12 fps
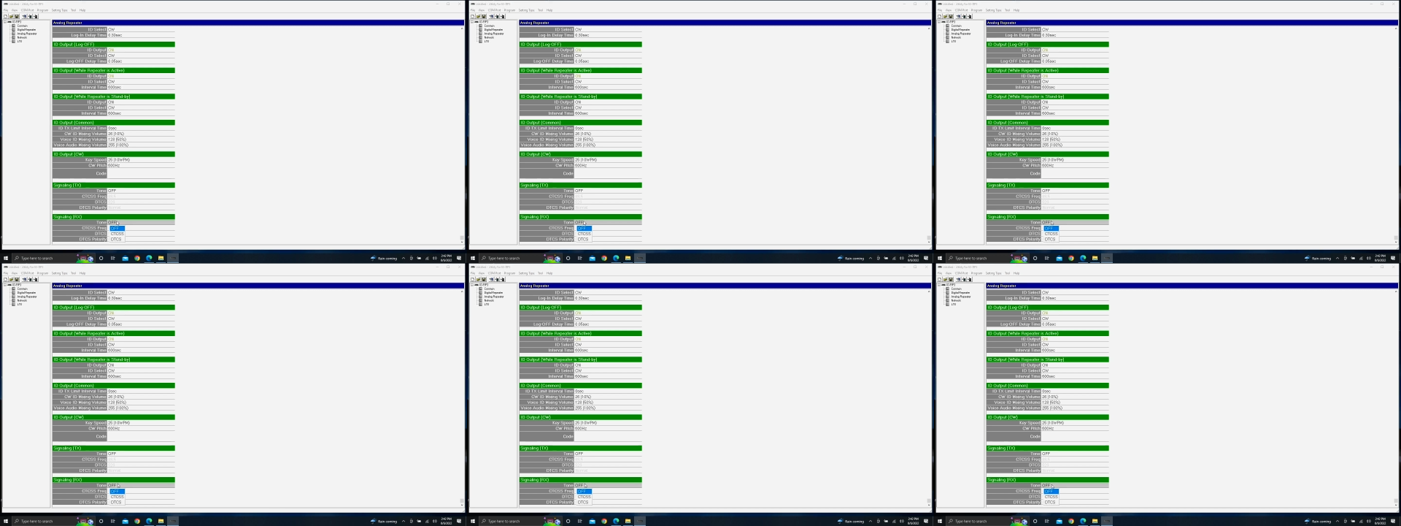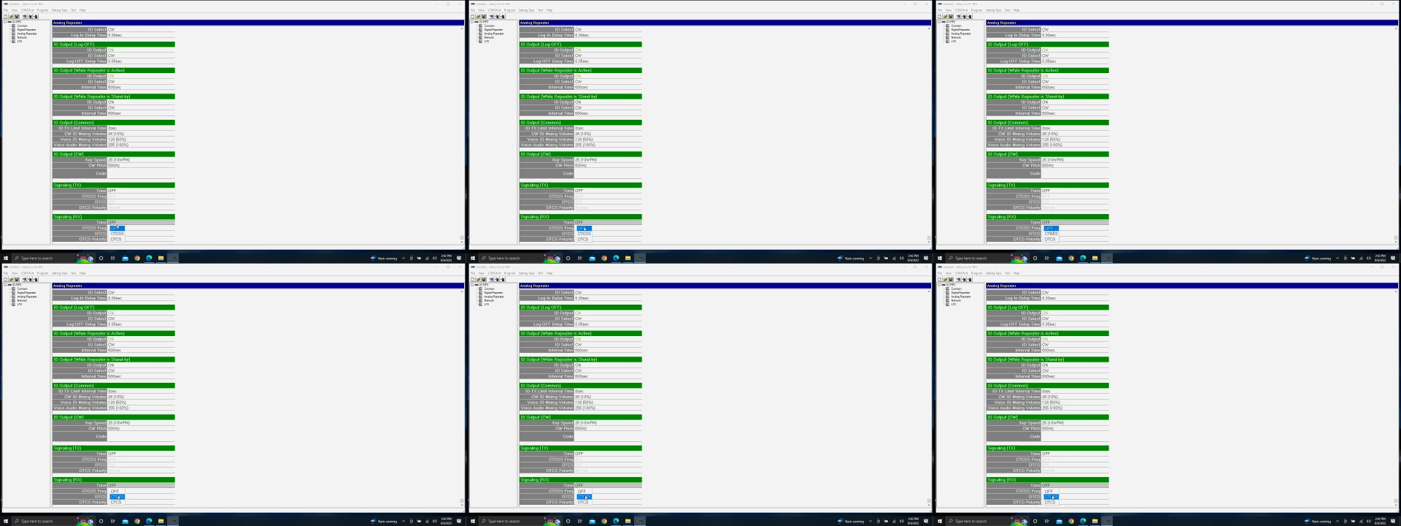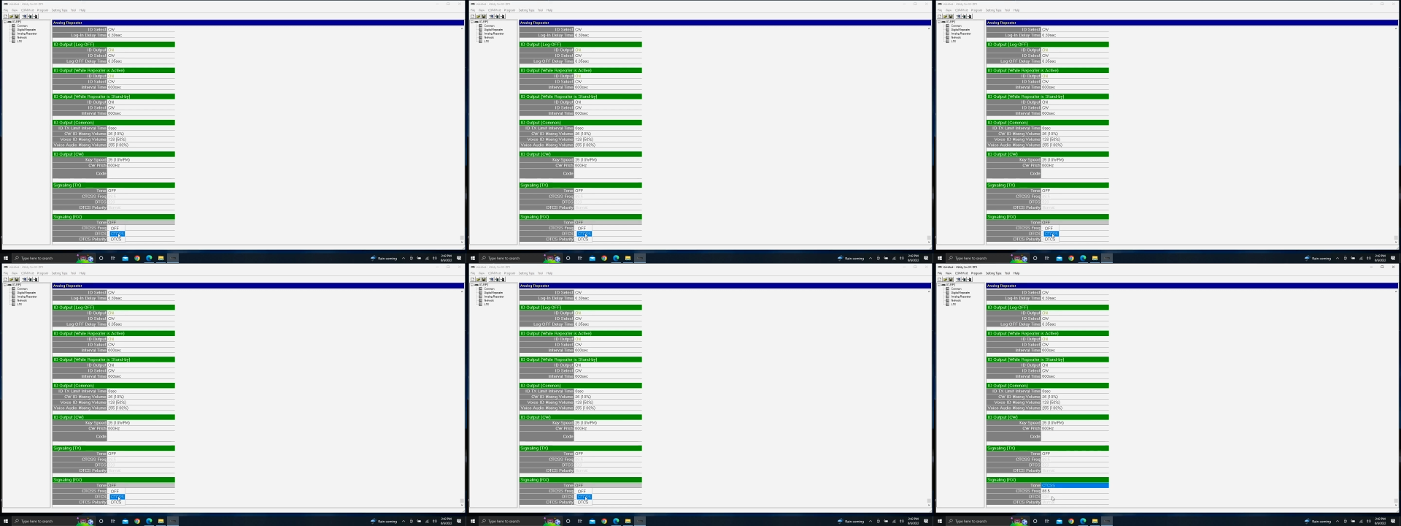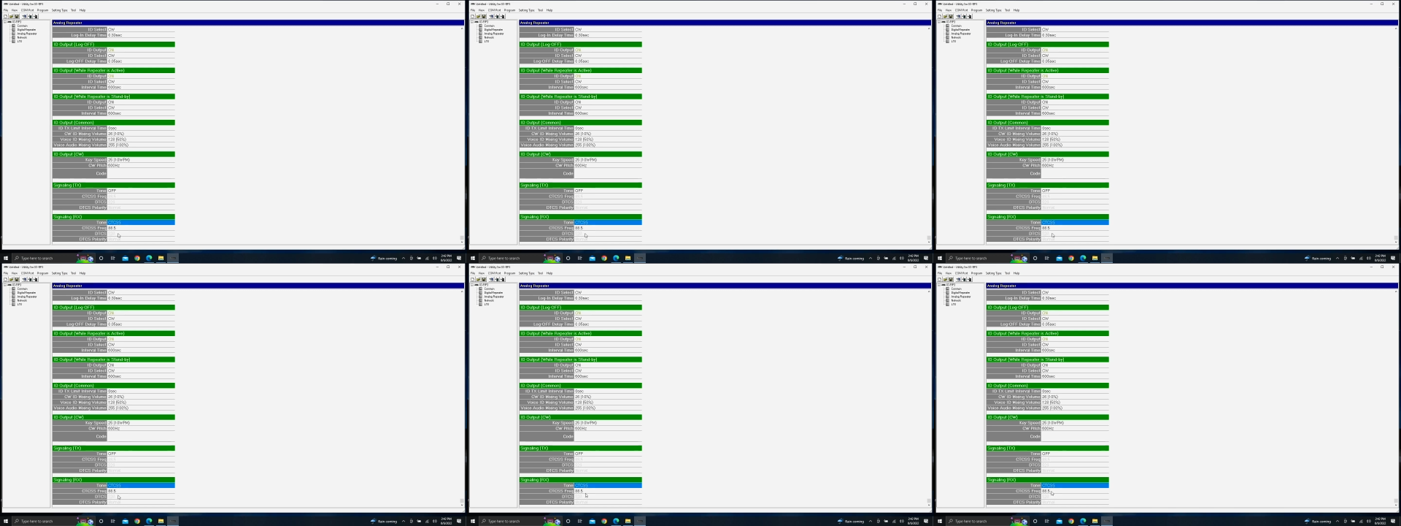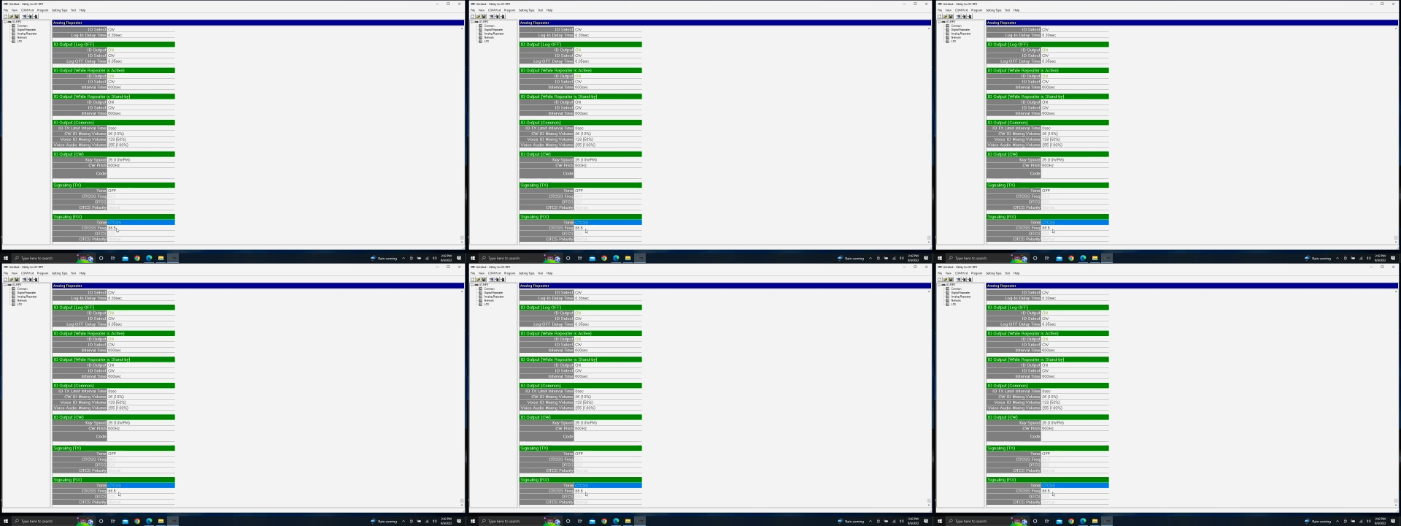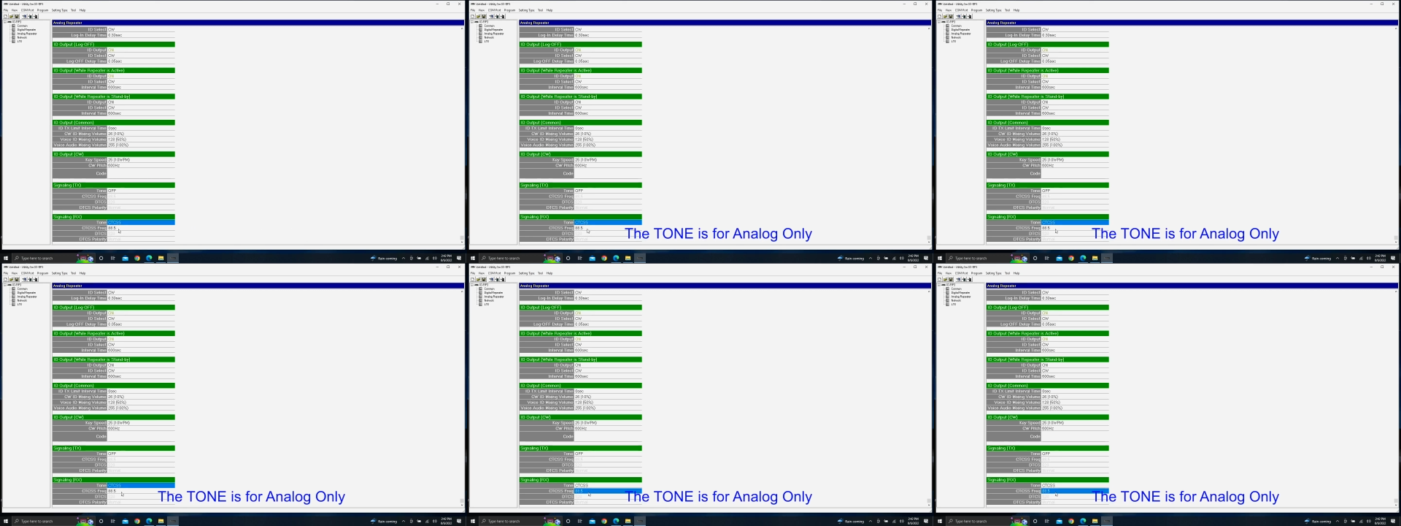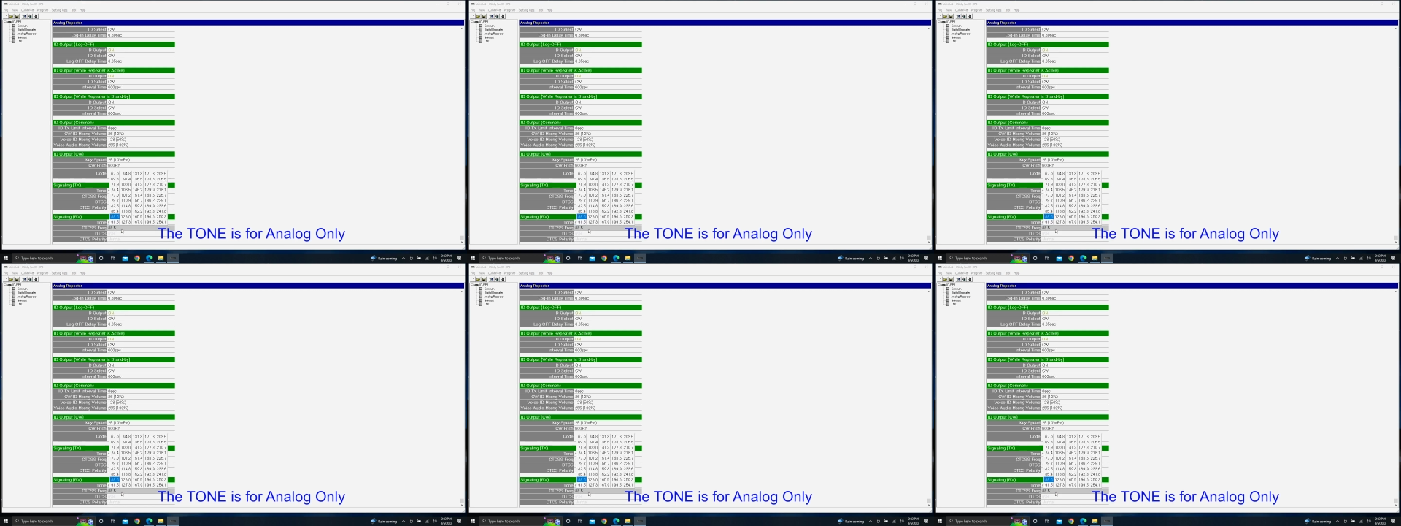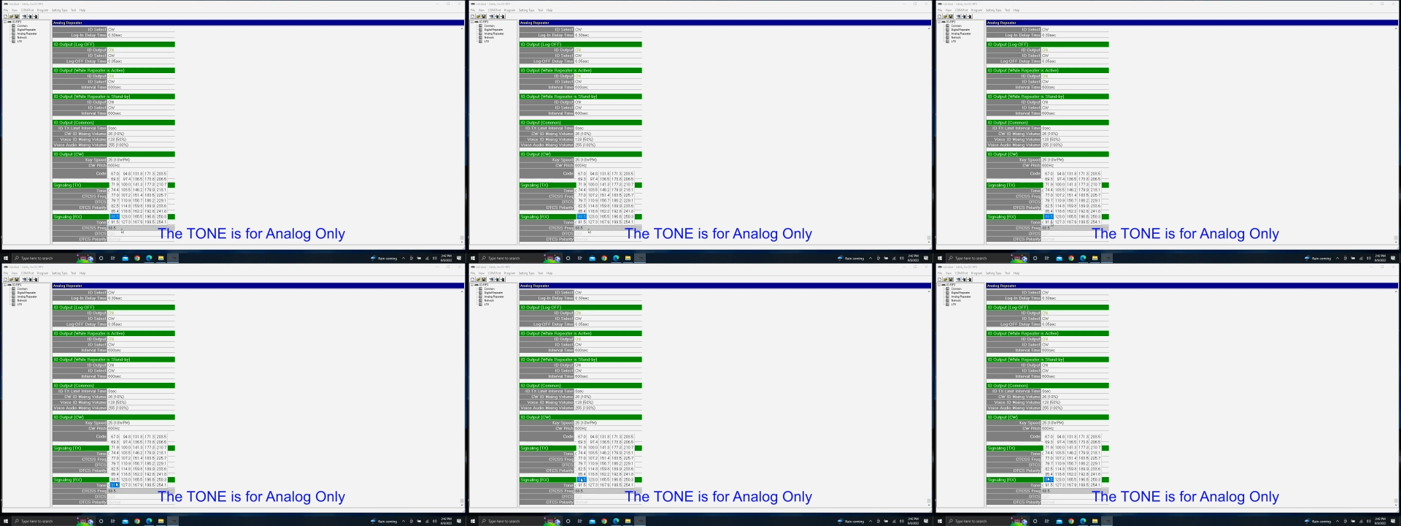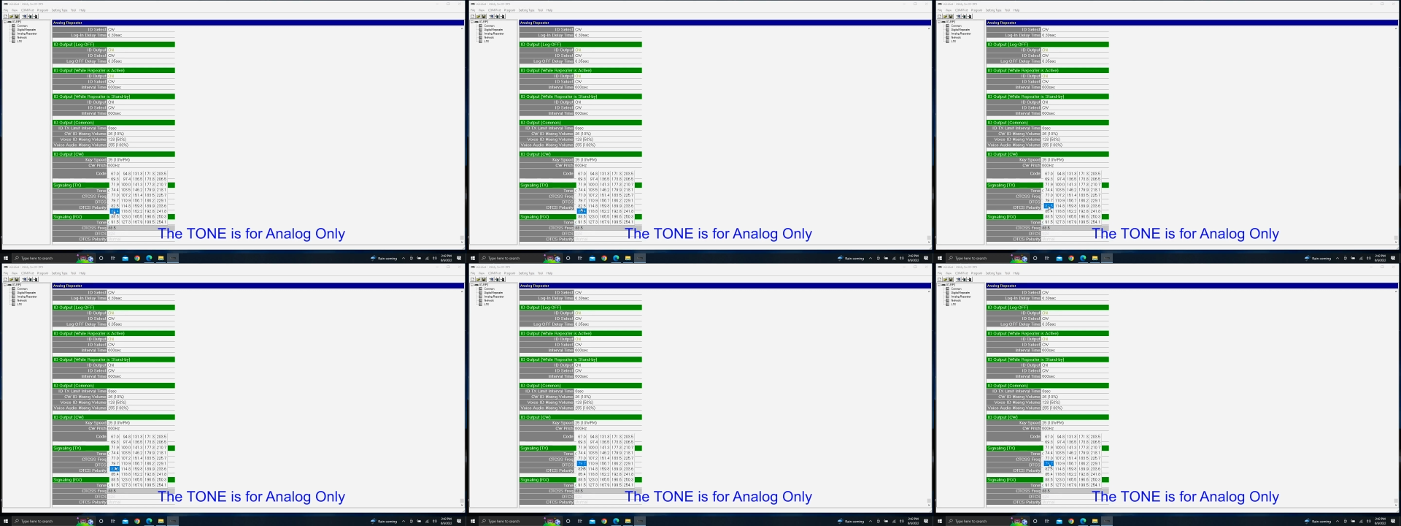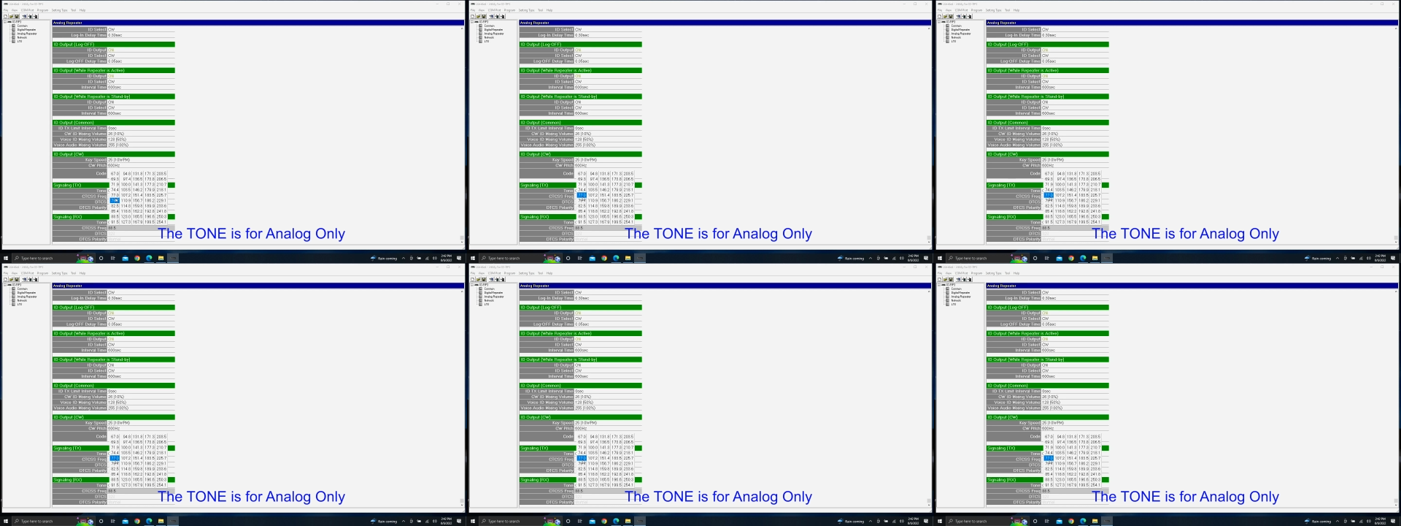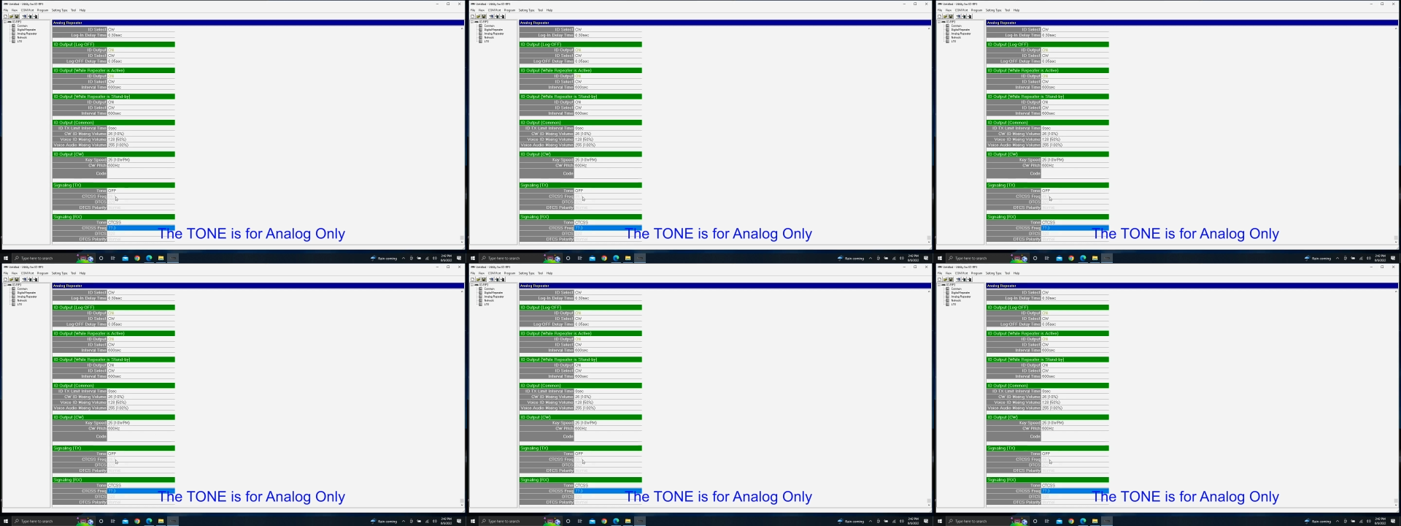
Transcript: Nobody's mouth can be seen.